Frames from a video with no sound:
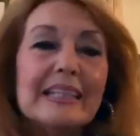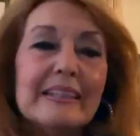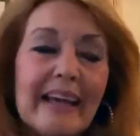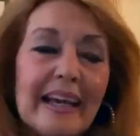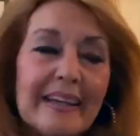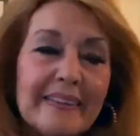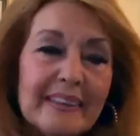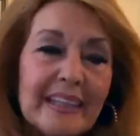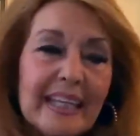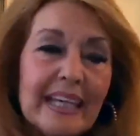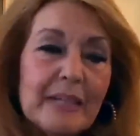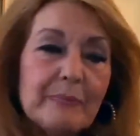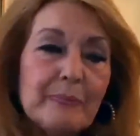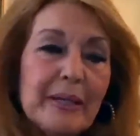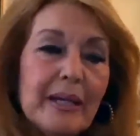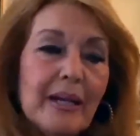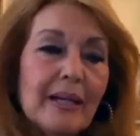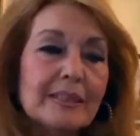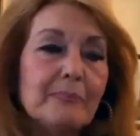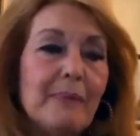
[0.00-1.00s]
I think
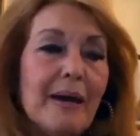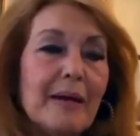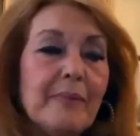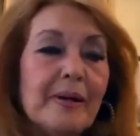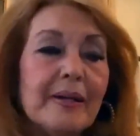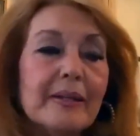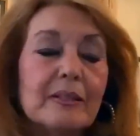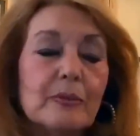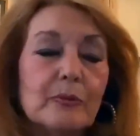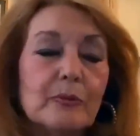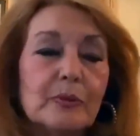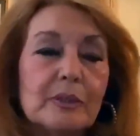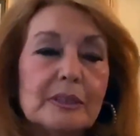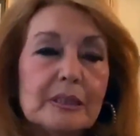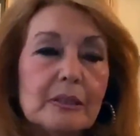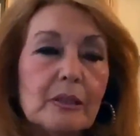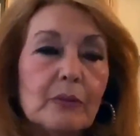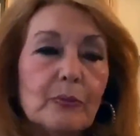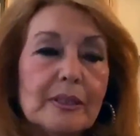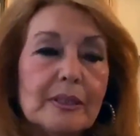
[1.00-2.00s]
because my mother
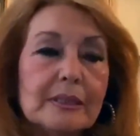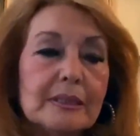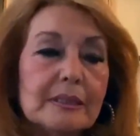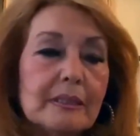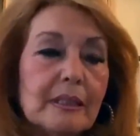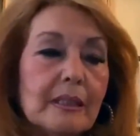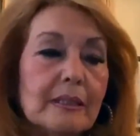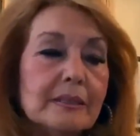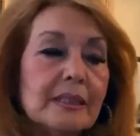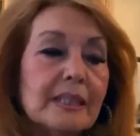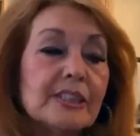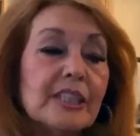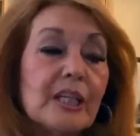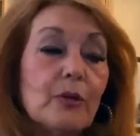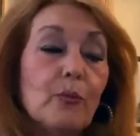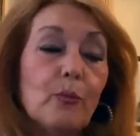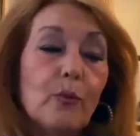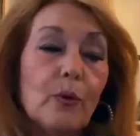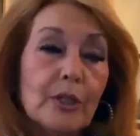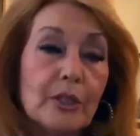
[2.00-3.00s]
was such a
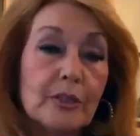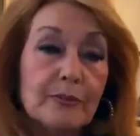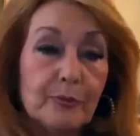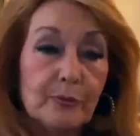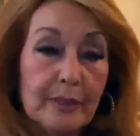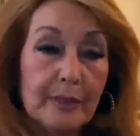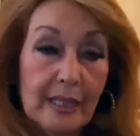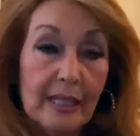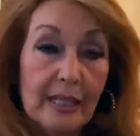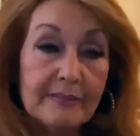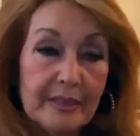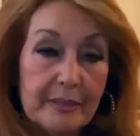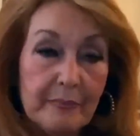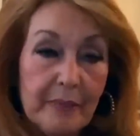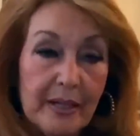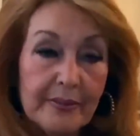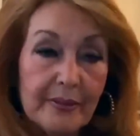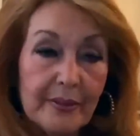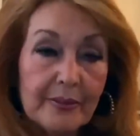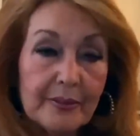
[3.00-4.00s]
wonderful and loving
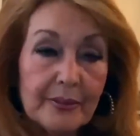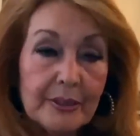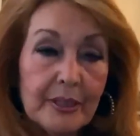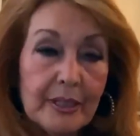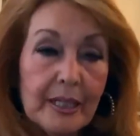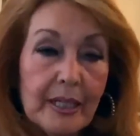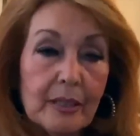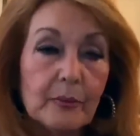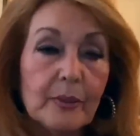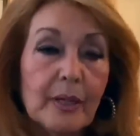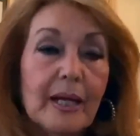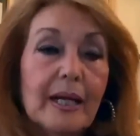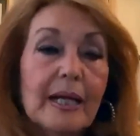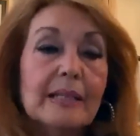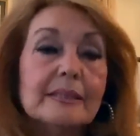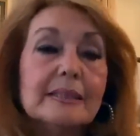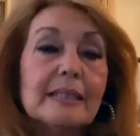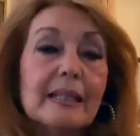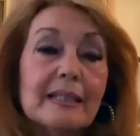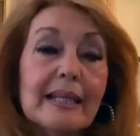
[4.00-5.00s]
mother,
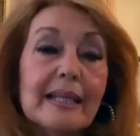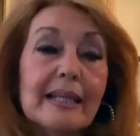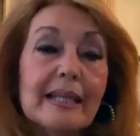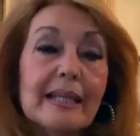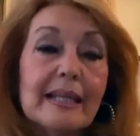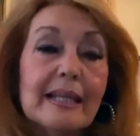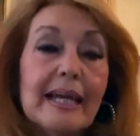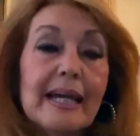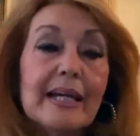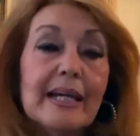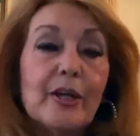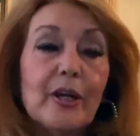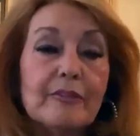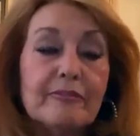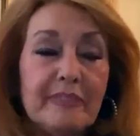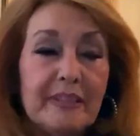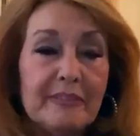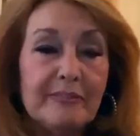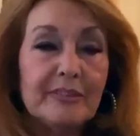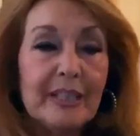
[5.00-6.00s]
to let
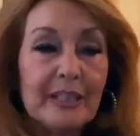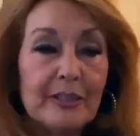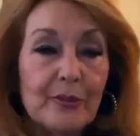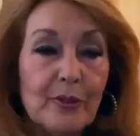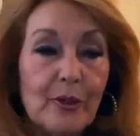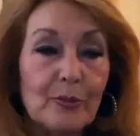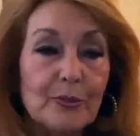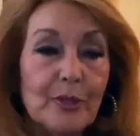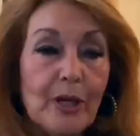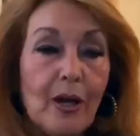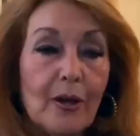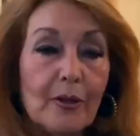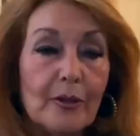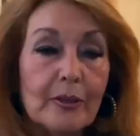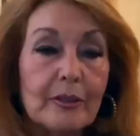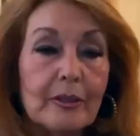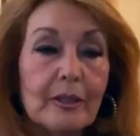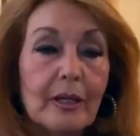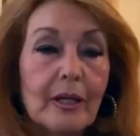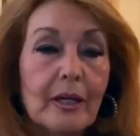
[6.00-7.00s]
her 15-year-old
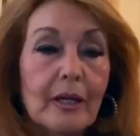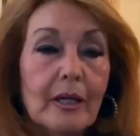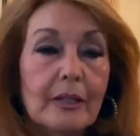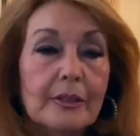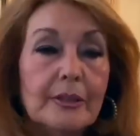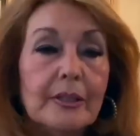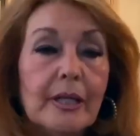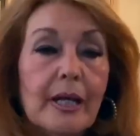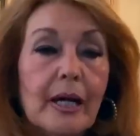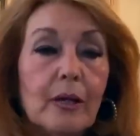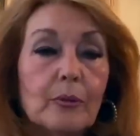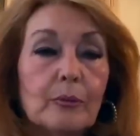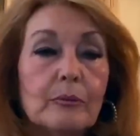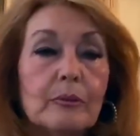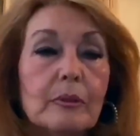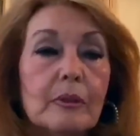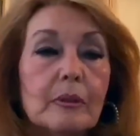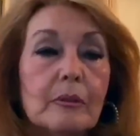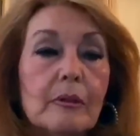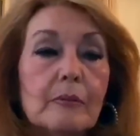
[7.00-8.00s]
daughter,
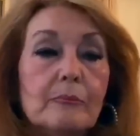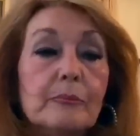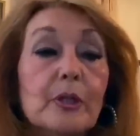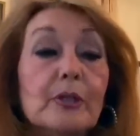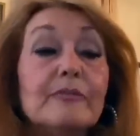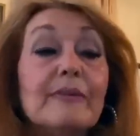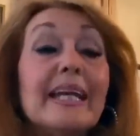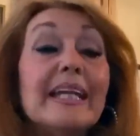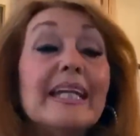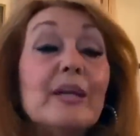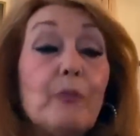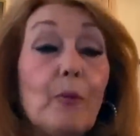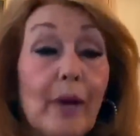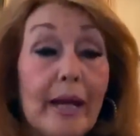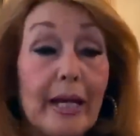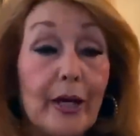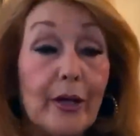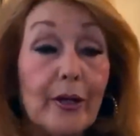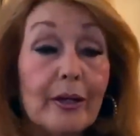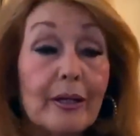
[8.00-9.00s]
move
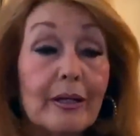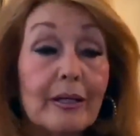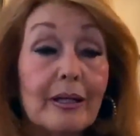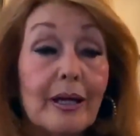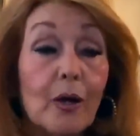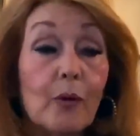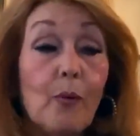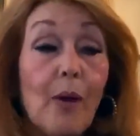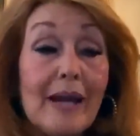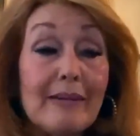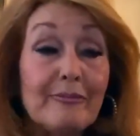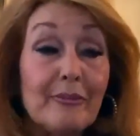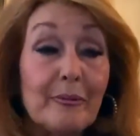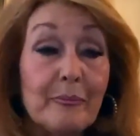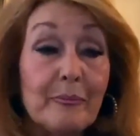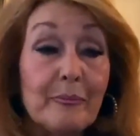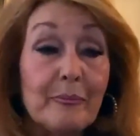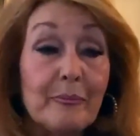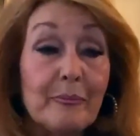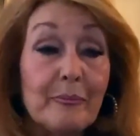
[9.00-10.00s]
anywhere away
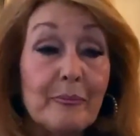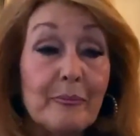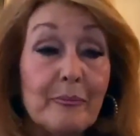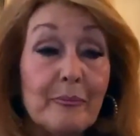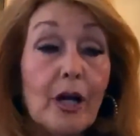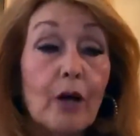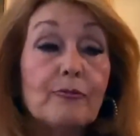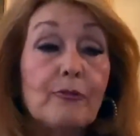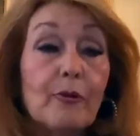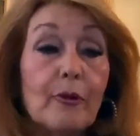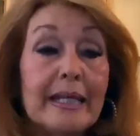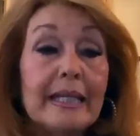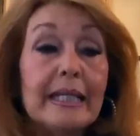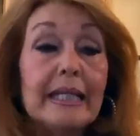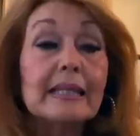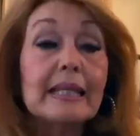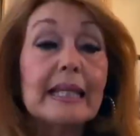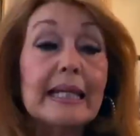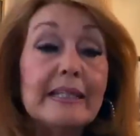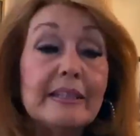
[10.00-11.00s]
from her, for
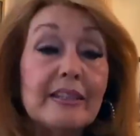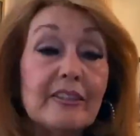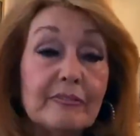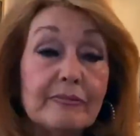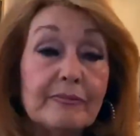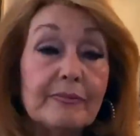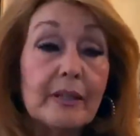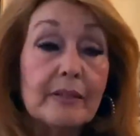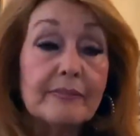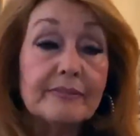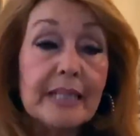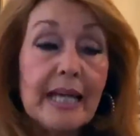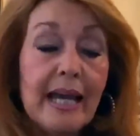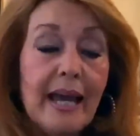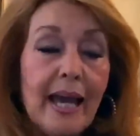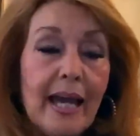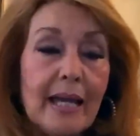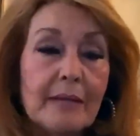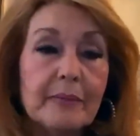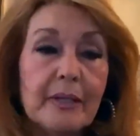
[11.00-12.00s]
any length of
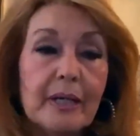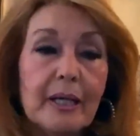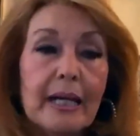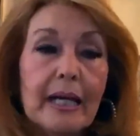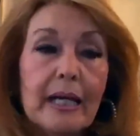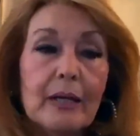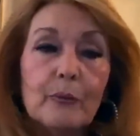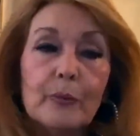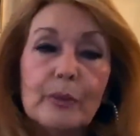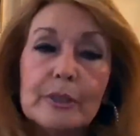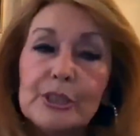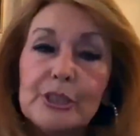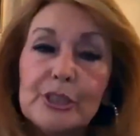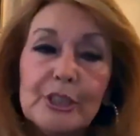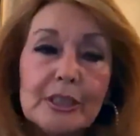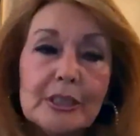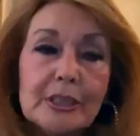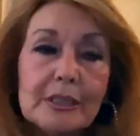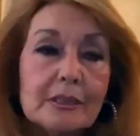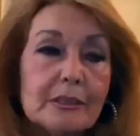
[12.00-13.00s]
time was
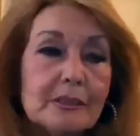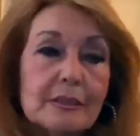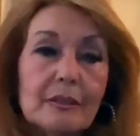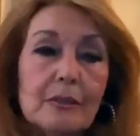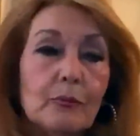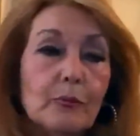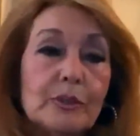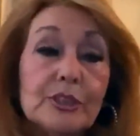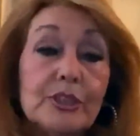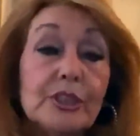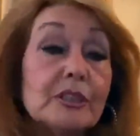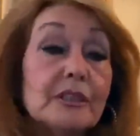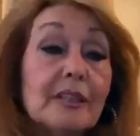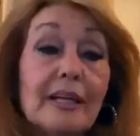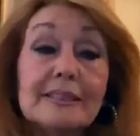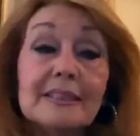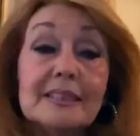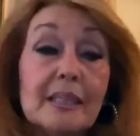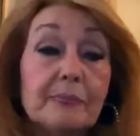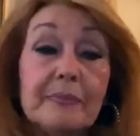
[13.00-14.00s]
just
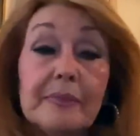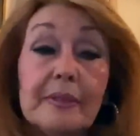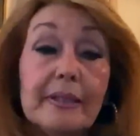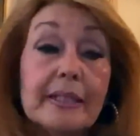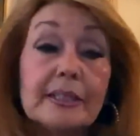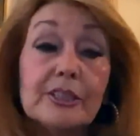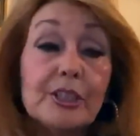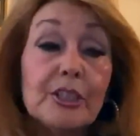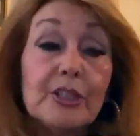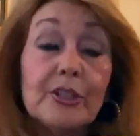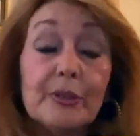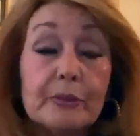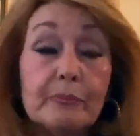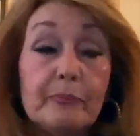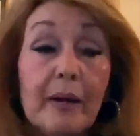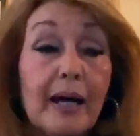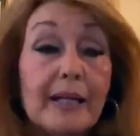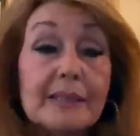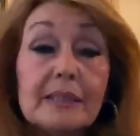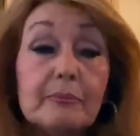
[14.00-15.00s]
not something that she
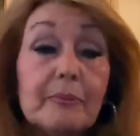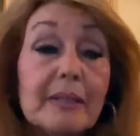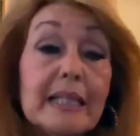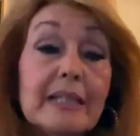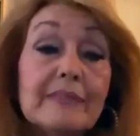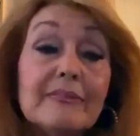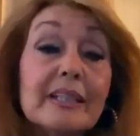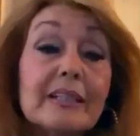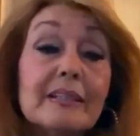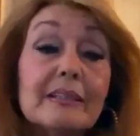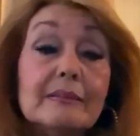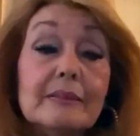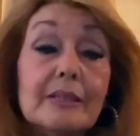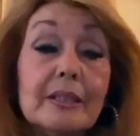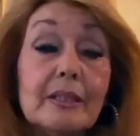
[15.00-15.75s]
could possibly even,